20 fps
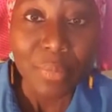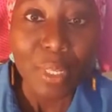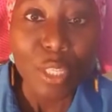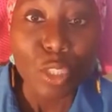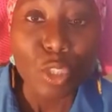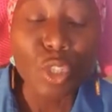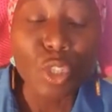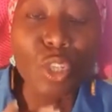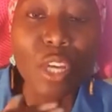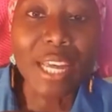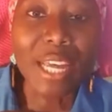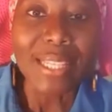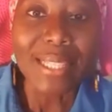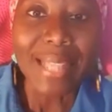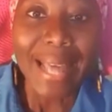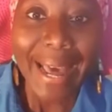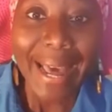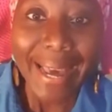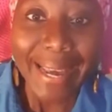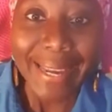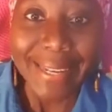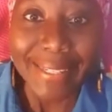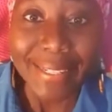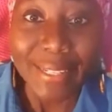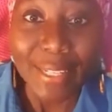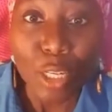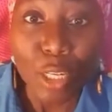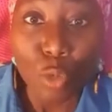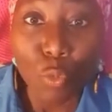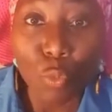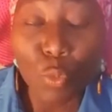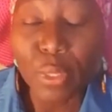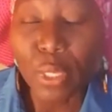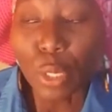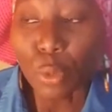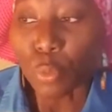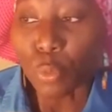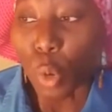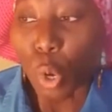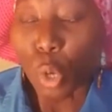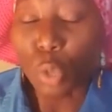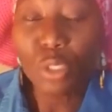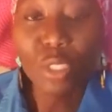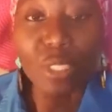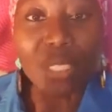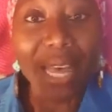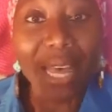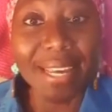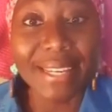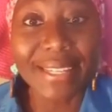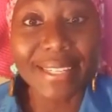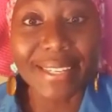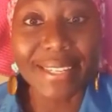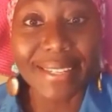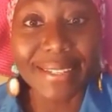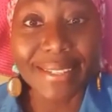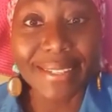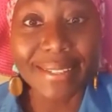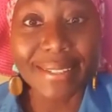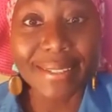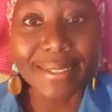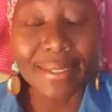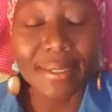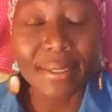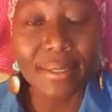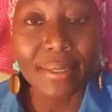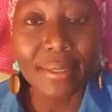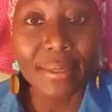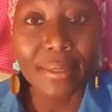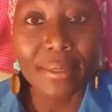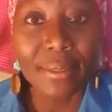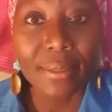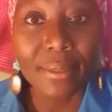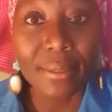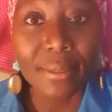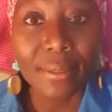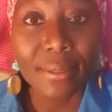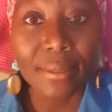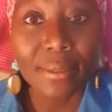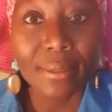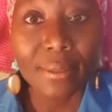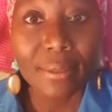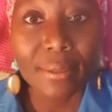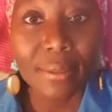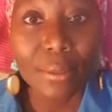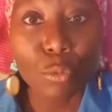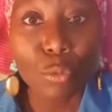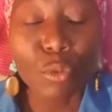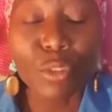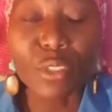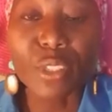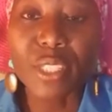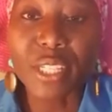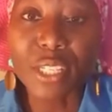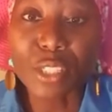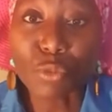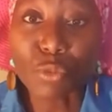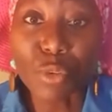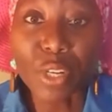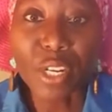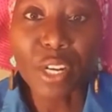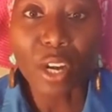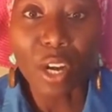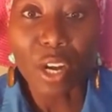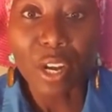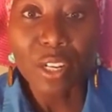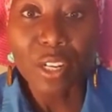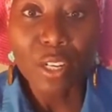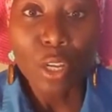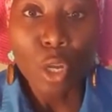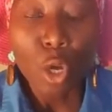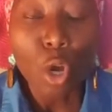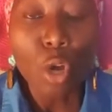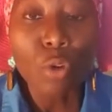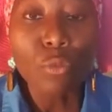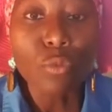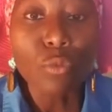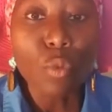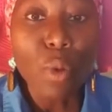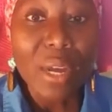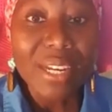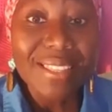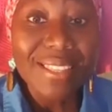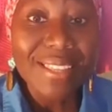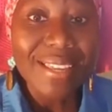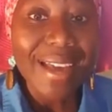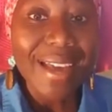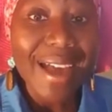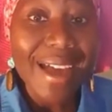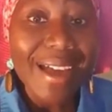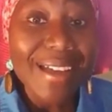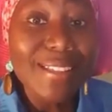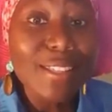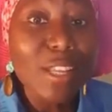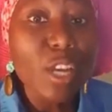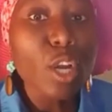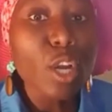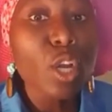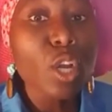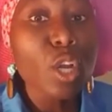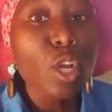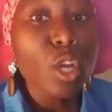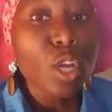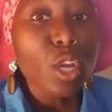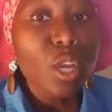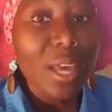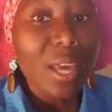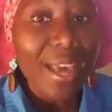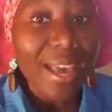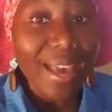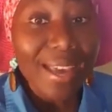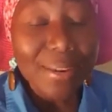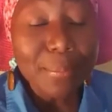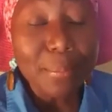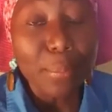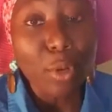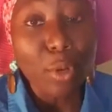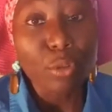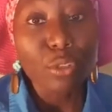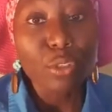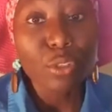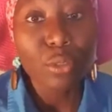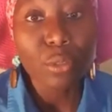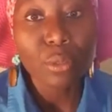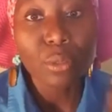to align with their own liking, with disregard of what the other animals